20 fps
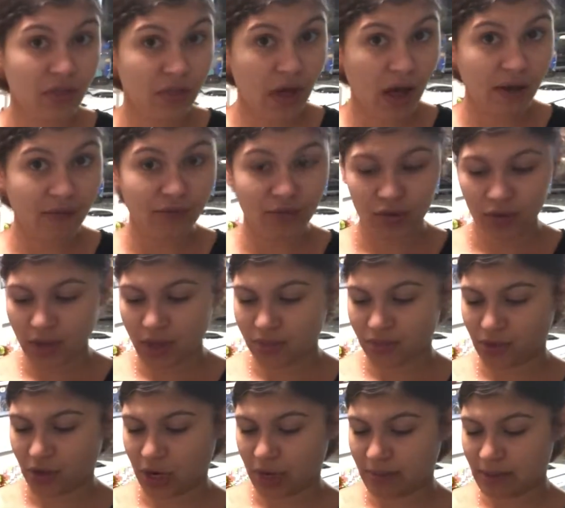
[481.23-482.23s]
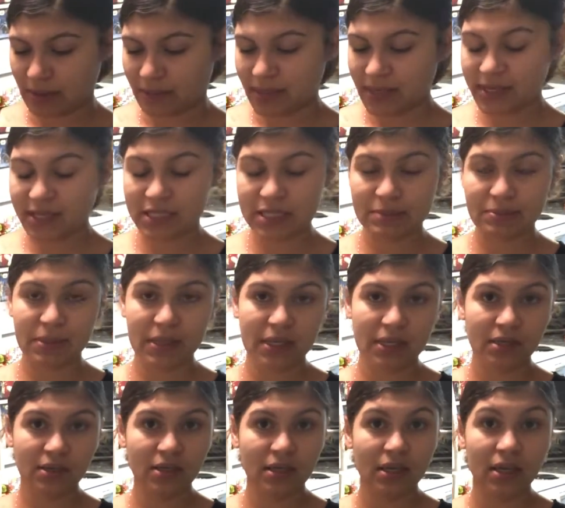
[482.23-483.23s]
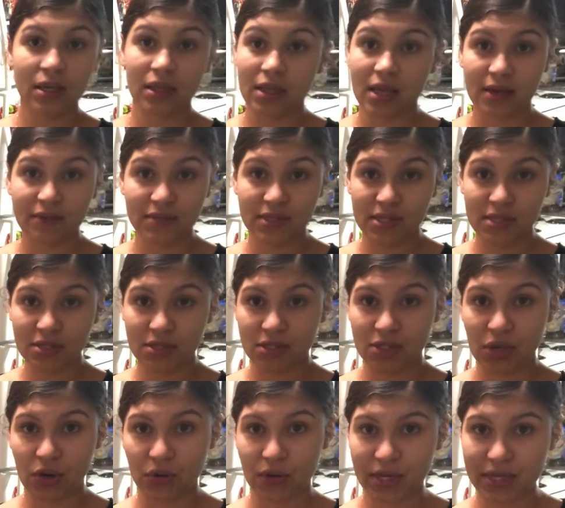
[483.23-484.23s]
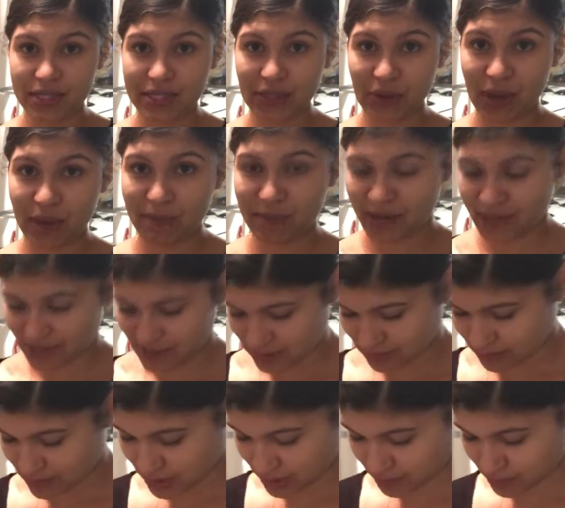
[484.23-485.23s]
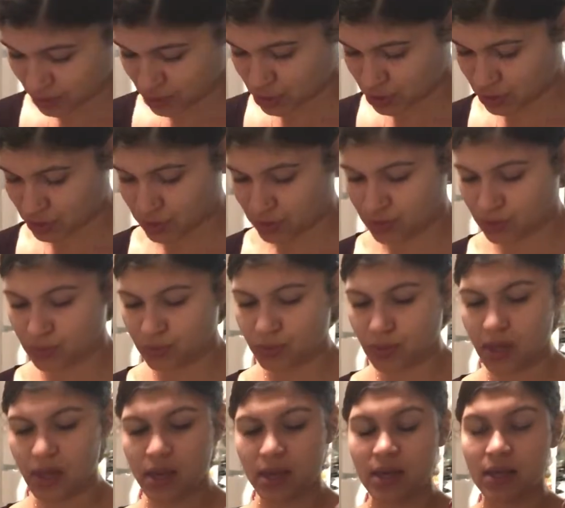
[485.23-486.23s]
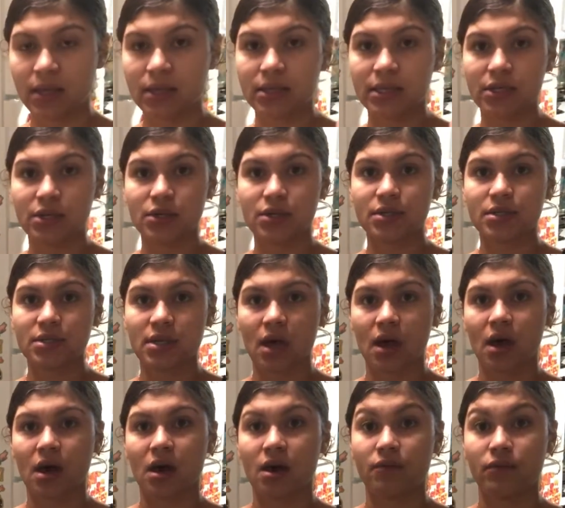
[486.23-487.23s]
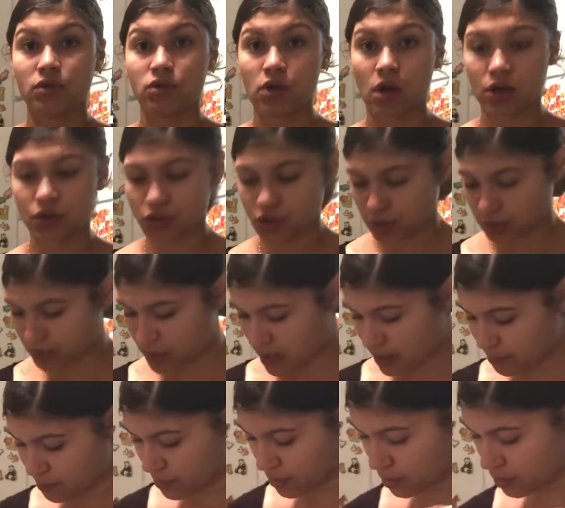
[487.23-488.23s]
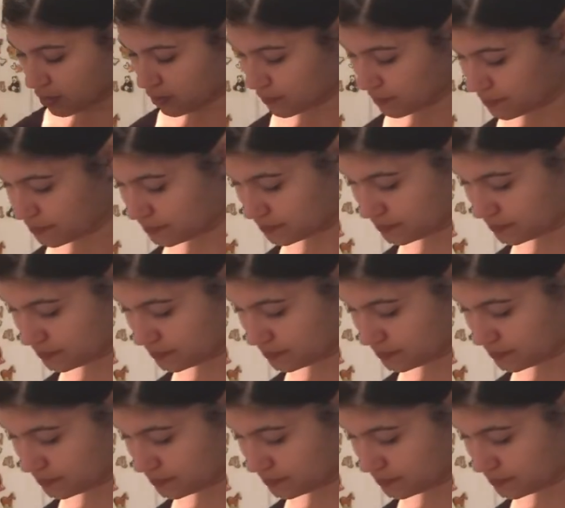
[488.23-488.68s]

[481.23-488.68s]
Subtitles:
thoughtful and thought about my husband. He loves his soda, so I picked him up 2 liters of Dr. Pepper.